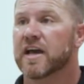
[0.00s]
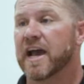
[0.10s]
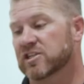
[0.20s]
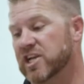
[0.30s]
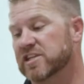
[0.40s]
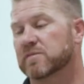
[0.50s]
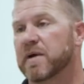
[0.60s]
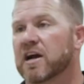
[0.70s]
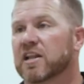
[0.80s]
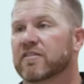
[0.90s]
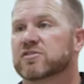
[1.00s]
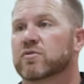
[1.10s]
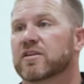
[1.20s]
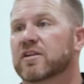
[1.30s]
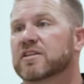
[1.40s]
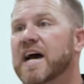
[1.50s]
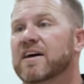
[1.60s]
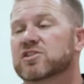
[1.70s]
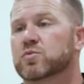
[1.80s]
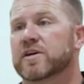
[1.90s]
and change the power levels with a little
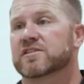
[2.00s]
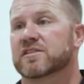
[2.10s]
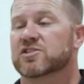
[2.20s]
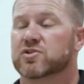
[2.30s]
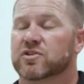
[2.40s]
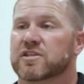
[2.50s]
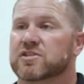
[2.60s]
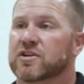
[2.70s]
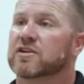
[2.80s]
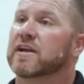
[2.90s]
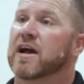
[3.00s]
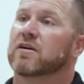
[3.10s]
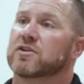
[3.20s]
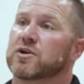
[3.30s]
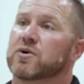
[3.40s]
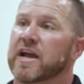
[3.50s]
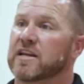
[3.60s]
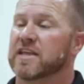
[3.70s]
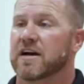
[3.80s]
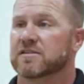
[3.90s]
dial switch that's drilled into your new
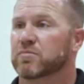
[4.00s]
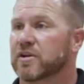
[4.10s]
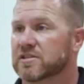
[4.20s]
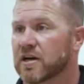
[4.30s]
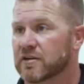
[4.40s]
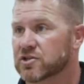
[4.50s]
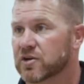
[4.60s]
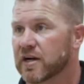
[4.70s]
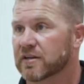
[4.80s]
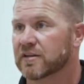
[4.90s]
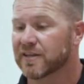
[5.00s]
$80,000+ truck.